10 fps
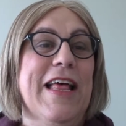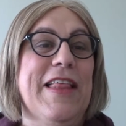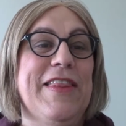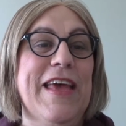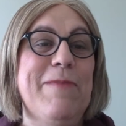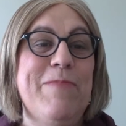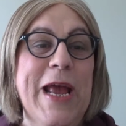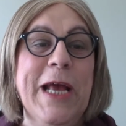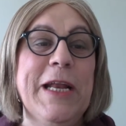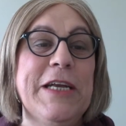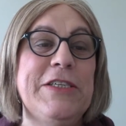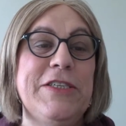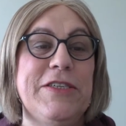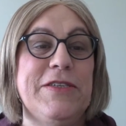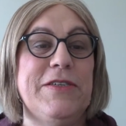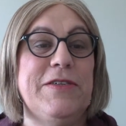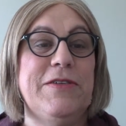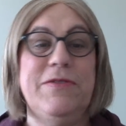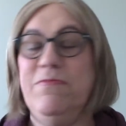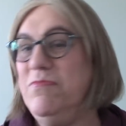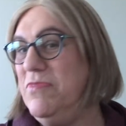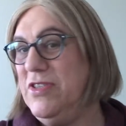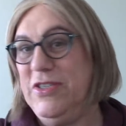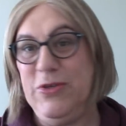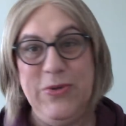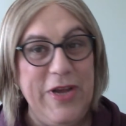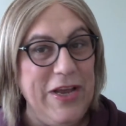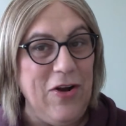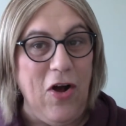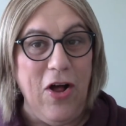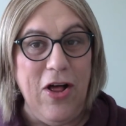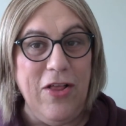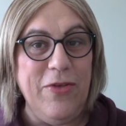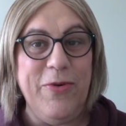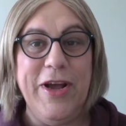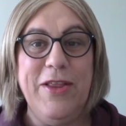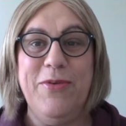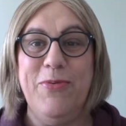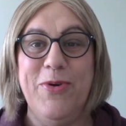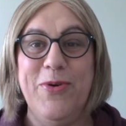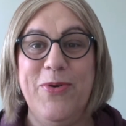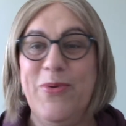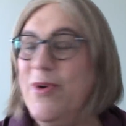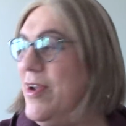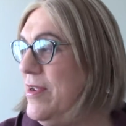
They manage to get all the way through